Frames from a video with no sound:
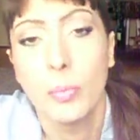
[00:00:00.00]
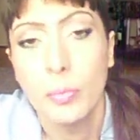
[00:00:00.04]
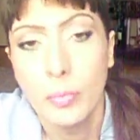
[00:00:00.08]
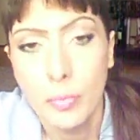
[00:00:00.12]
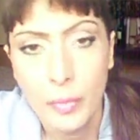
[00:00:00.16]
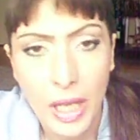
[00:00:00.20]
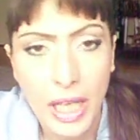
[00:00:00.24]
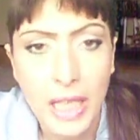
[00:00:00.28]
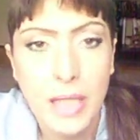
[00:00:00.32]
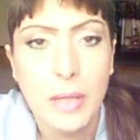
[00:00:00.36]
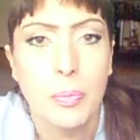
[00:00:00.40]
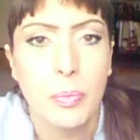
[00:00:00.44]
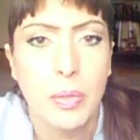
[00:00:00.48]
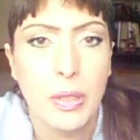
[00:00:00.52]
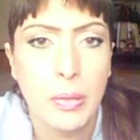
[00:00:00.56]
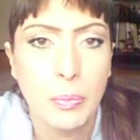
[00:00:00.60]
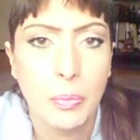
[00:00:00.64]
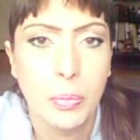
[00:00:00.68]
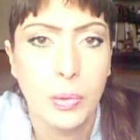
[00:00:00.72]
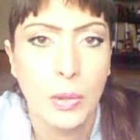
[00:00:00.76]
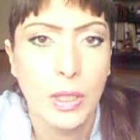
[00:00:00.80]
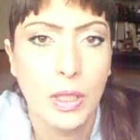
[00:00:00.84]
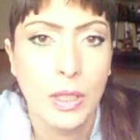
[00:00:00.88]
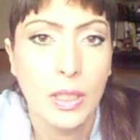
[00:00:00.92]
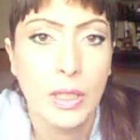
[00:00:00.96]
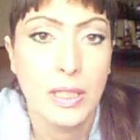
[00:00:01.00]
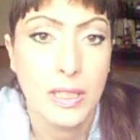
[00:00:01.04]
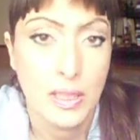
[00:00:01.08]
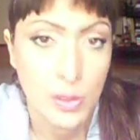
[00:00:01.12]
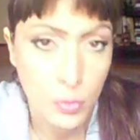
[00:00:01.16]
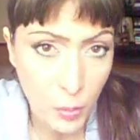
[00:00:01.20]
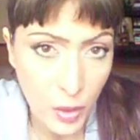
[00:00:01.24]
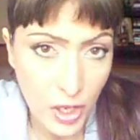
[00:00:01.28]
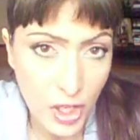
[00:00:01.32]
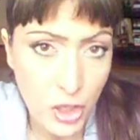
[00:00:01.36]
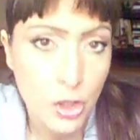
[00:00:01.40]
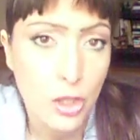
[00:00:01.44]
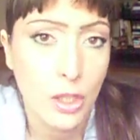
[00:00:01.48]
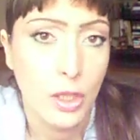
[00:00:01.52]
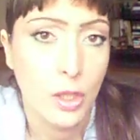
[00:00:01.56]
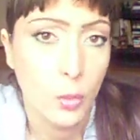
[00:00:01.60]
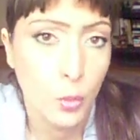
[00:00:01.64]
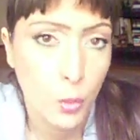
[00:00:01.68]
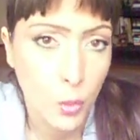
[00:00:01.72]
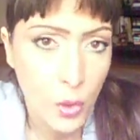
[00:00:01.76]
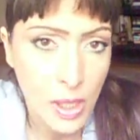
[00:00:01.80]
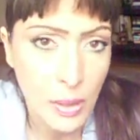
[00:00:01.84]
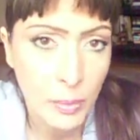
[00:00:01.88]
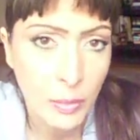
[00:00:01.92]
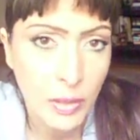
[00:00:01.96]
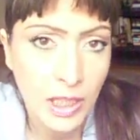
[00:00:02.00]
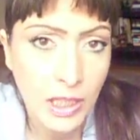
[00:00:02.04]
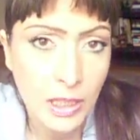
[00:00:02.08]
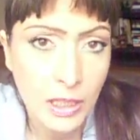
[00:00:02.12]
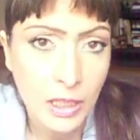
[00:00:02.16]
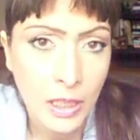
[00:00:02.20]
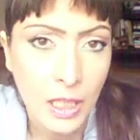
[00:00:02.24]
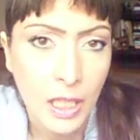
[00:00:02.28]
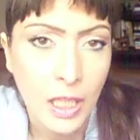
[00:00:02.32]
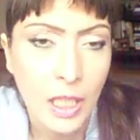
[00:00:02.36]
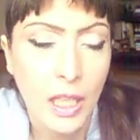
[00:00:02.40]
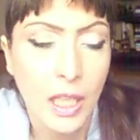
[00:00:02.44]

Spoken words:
Many people, especially women,